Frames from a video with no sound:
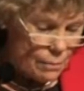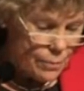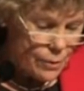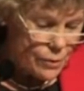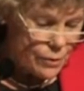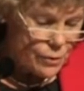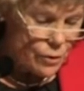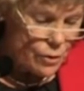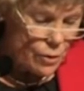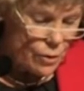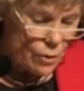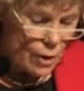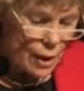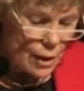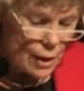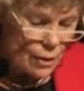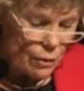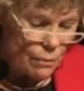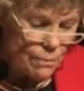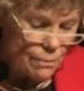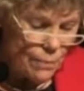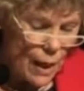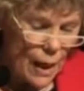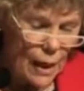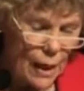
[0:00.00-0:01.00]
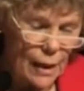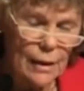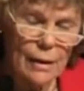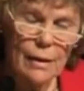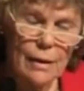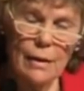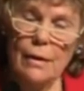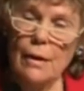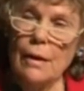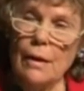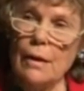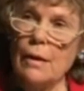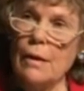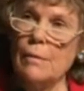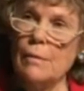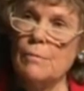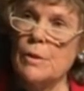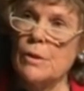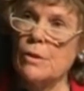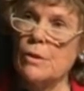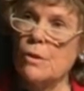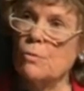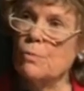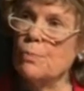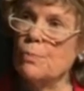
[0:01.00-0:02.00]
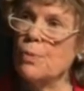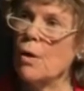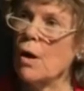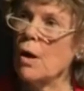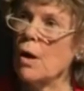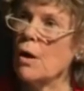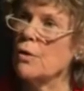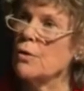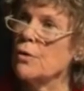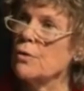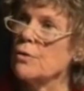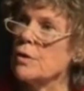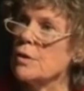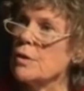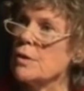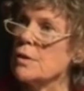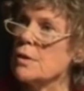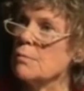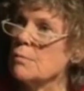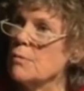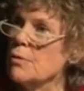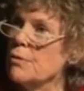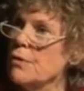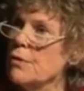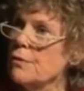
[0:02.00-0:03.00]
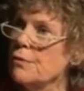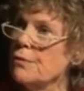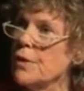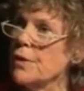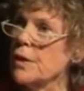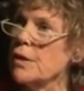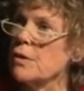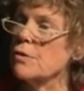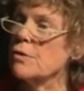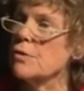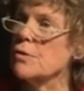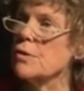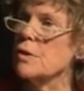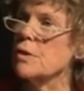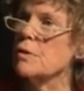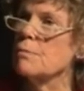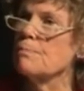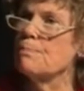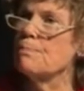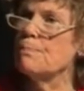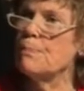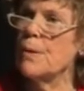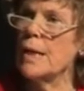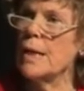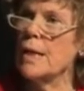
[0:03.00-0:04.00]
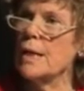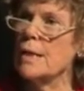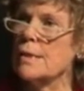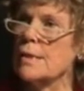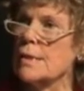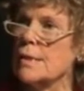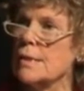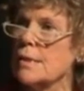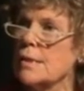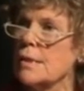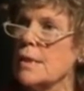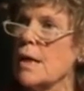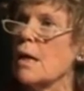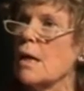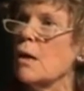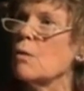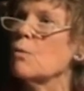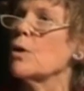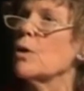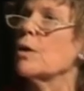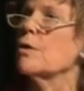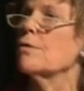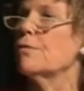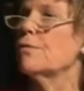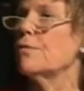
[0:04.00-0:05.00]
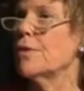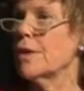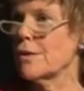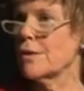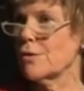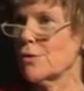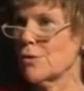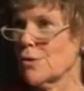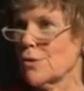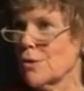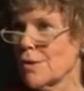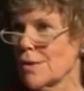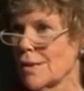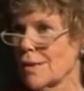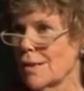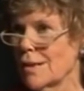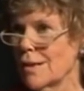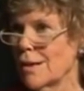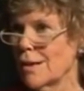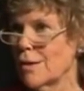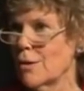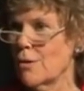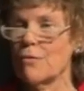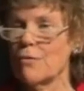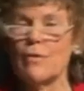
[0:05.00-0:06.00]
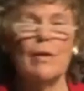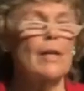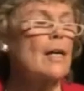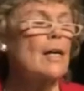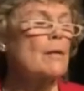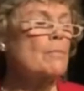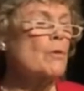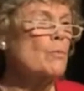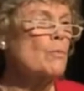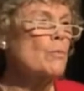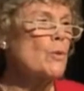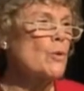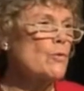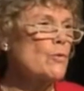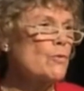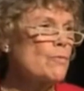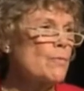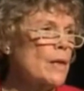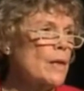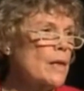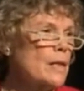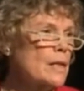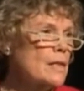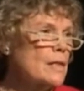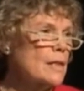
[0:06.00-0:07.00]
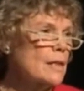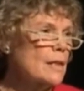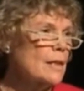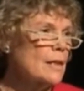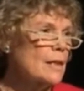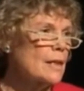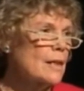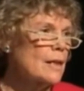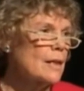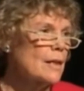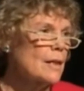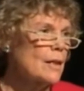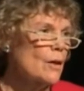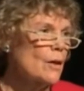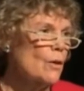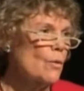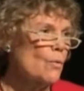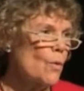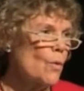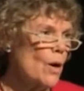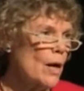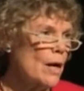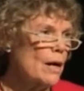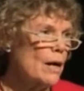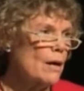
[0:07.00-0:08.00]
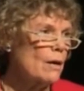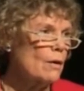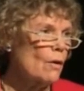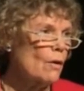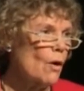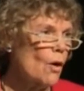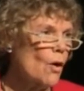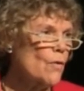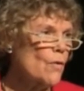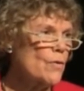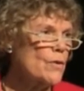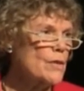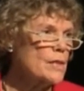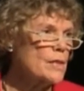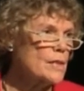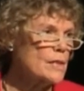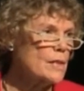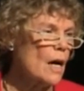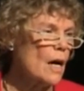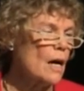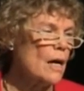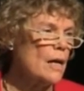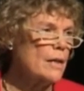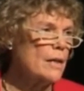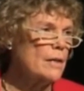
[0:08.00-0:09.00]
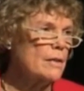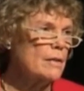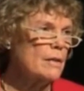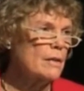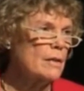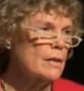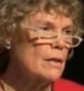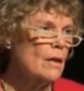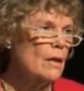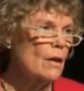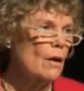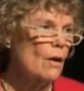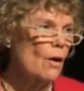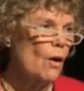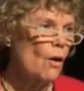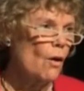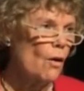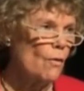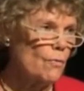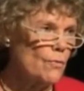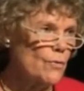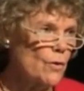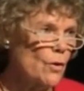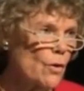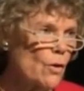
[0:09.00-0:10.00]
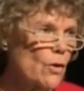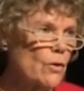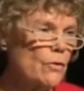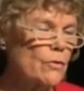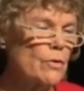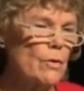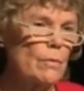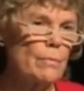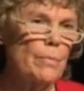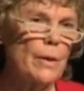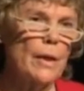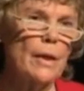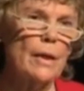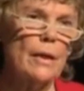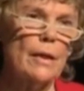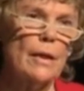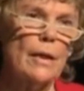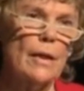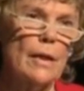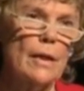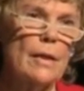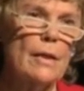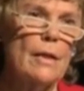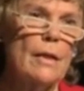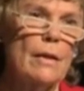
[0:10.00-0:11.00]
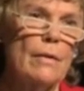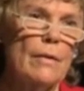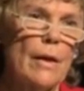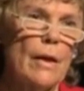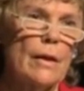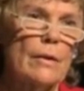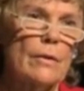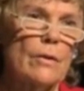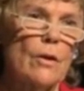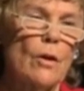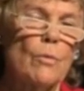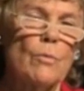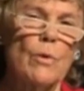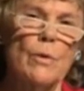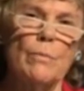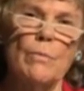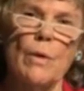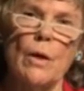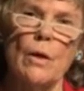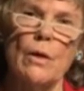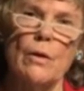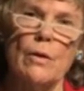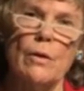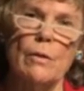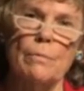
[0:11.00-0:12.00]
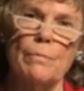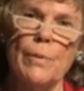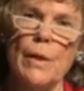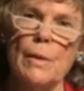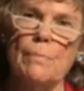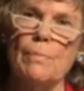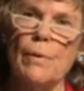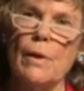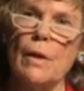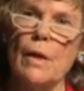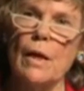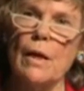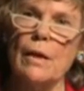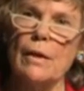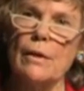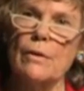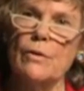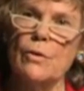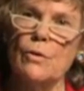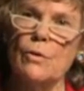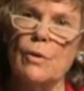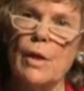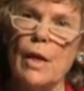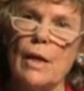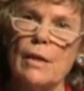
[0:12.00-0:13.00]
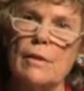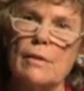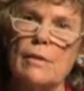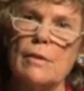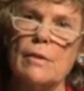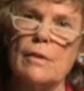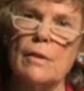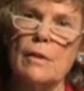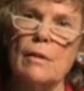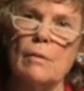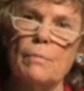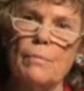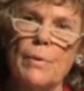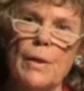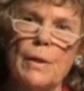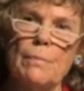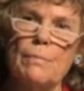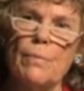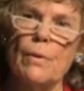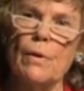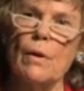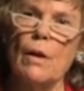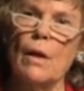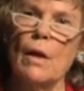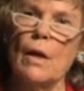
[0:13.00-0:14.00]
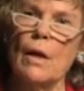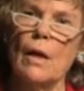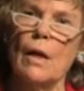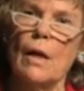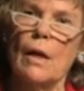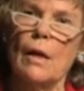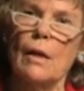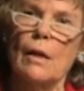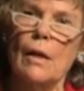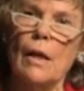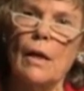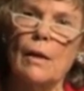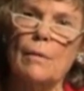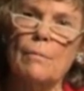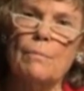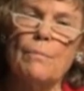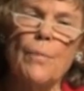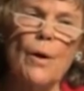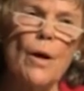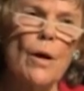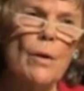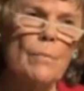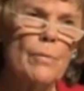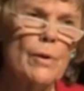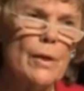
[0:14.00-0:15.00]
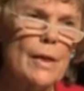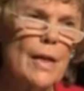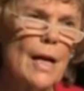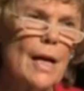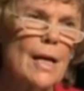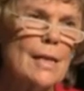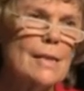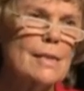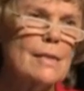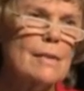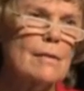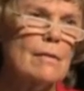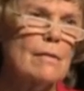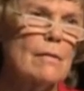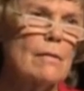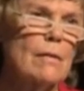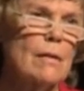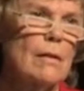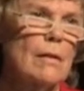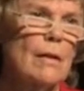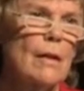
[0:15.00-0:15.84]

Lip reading: But you know, I look back and I'm so proud that some of the figures, the big stalwart figures of the Labour movement, were on the side of not being in that common market. People like Hugh Gateskill, people like Barbara Castle,